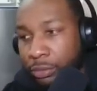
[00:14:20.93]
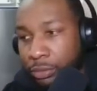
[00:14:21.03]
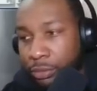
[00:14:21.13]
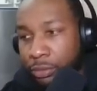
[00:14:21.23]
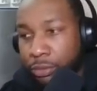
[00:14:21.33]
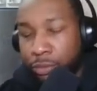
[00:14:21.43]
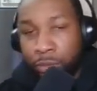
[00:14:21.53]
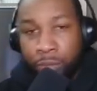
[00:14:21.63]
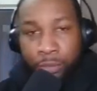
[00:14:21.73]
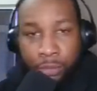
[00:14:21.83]

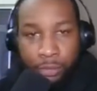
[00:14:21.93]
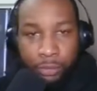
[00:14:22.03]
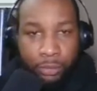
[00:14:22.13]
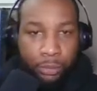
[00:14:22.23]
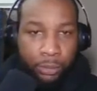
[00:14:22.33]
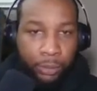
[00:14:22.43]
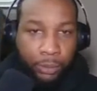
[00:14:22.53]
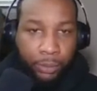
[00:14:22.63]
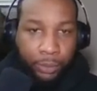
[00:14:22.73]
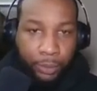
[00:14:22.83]

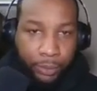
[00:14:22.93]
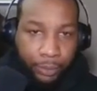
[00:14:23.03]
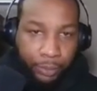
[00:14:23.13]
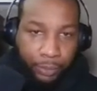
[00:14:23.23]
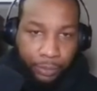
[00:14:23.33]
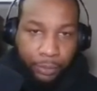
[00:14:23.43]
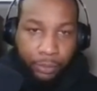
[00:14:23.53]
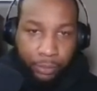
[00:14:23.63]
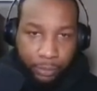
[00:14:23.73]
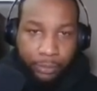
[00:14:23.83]

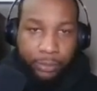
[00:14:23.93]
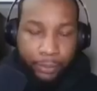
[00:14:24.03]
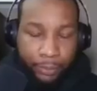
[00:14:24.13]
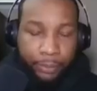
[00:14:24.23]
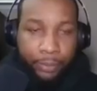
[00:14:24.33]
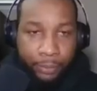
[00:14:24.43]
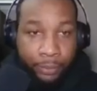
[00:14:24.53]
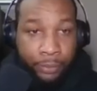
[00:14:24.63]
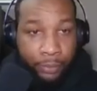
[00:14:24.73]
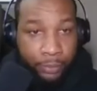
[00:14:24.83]

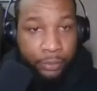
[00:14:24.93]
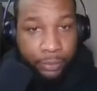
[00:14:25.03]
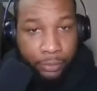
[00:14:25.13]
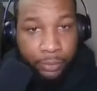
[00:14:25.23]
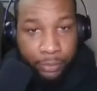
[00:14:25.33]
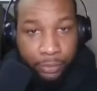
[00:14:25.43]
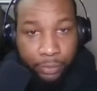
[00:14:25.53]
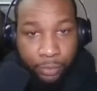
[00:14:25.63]
No words are spoken by the person on screen.